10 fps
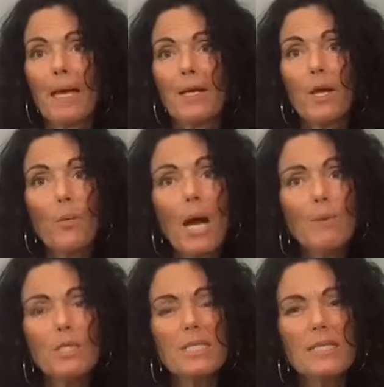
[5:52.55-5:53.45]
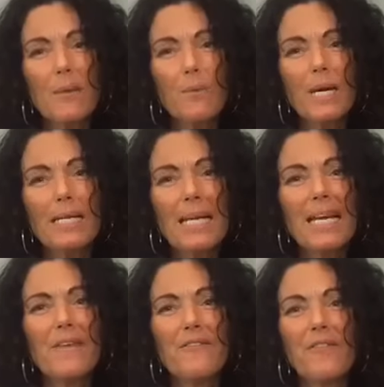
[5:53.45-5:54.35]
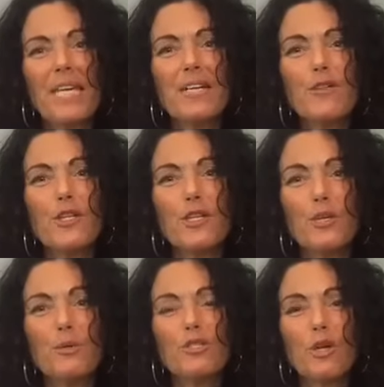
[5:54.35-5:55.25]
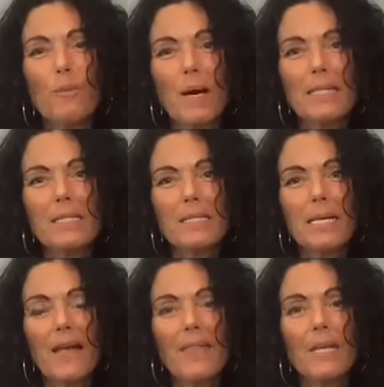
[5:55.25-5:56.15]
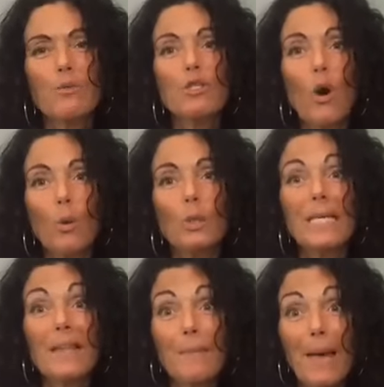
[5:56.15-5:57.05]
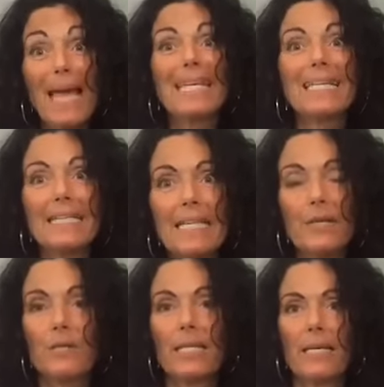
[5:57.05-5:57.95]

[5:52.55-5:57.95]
Now, why would someone fear the new so much that it was holding them back literally?